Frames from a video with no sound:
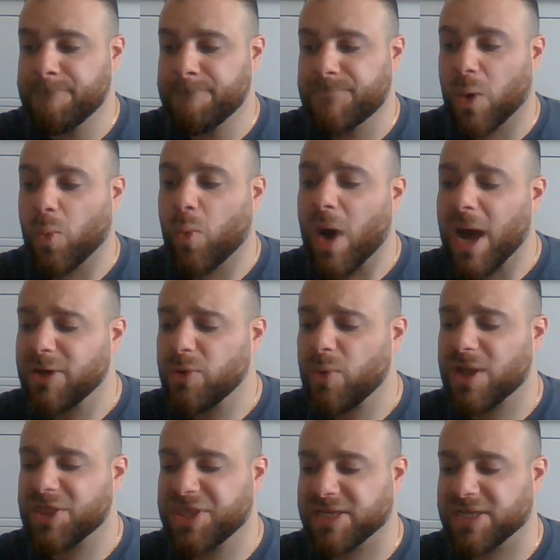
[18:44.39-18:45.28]
But why
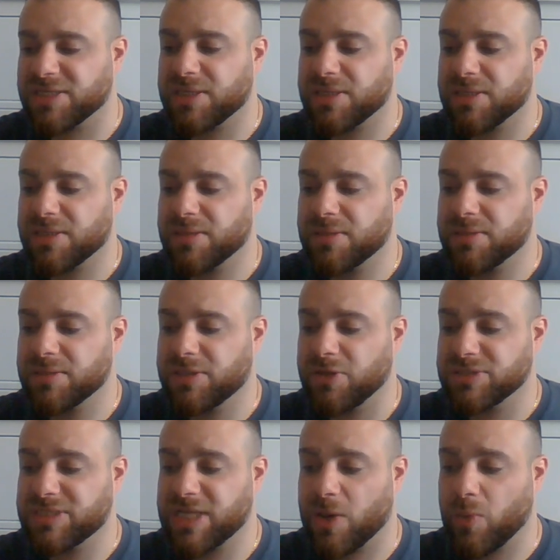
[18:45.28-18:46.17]
do I think
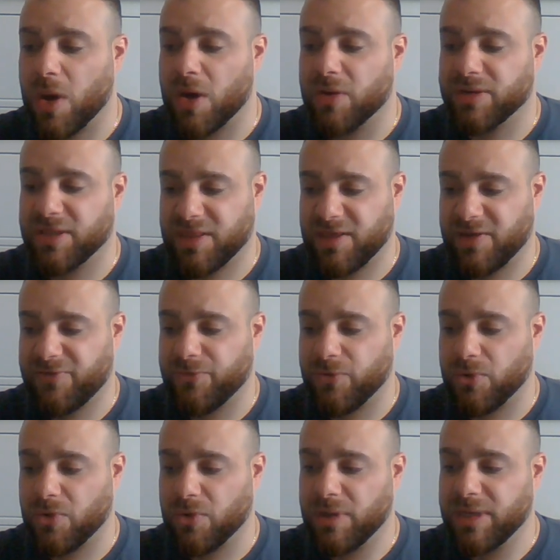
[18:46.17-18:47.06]
Deontay Wilder,
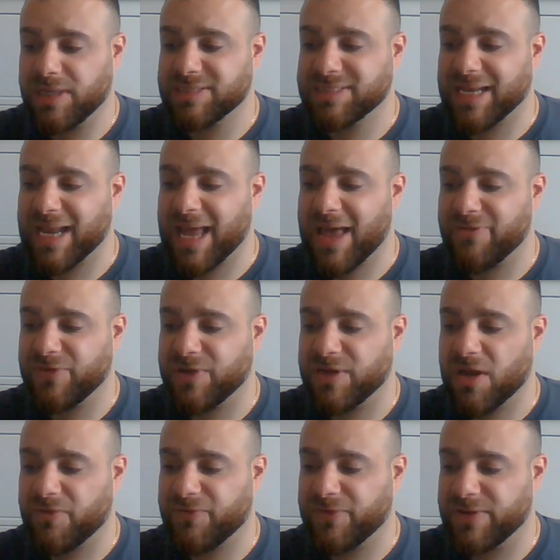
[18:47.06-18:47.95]
therefore, is going to have
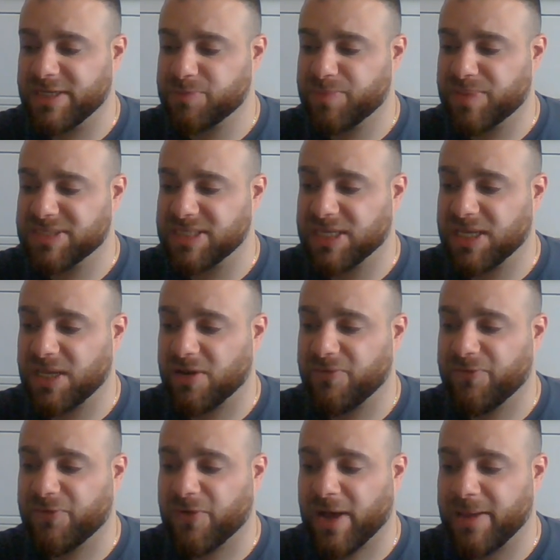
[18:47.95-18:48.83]
enough in this particular
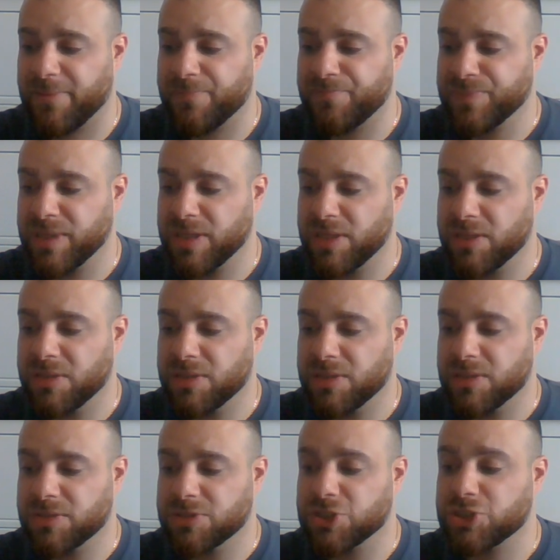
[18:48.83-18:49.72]
fight
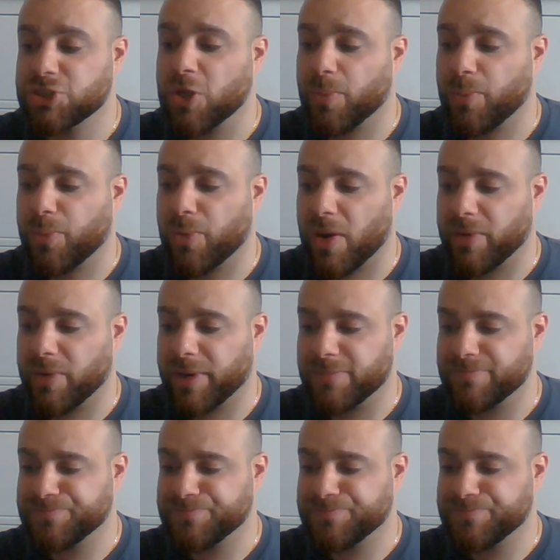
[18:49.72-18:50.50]
to stop Wilder?